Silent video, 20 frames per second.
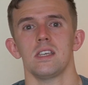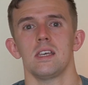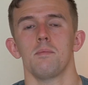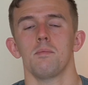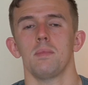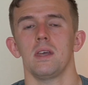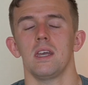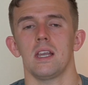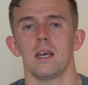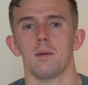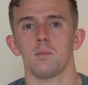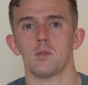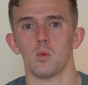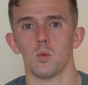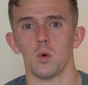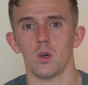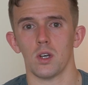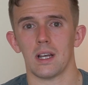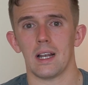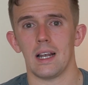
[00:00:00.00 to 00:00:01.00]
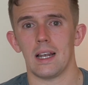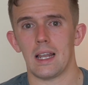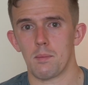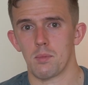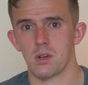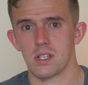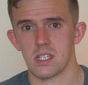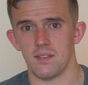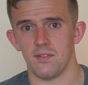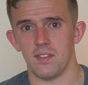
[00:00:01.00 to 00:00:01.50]
in being able to work
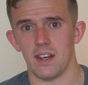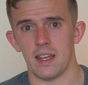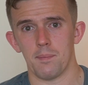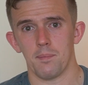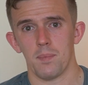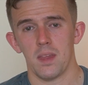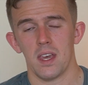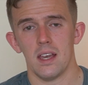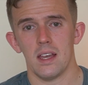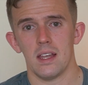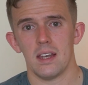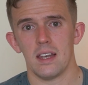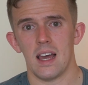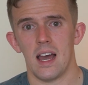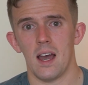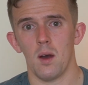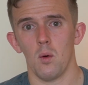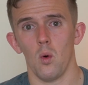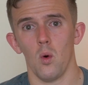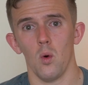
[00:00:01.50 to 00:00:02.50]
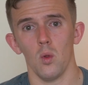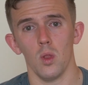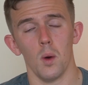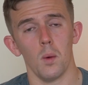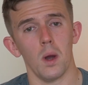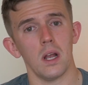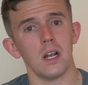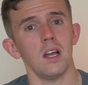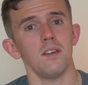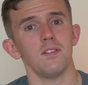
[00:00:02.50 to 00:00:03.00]
collaboratively. Now, although
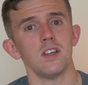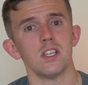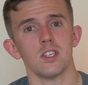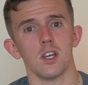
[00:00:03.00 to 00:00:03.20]
I love it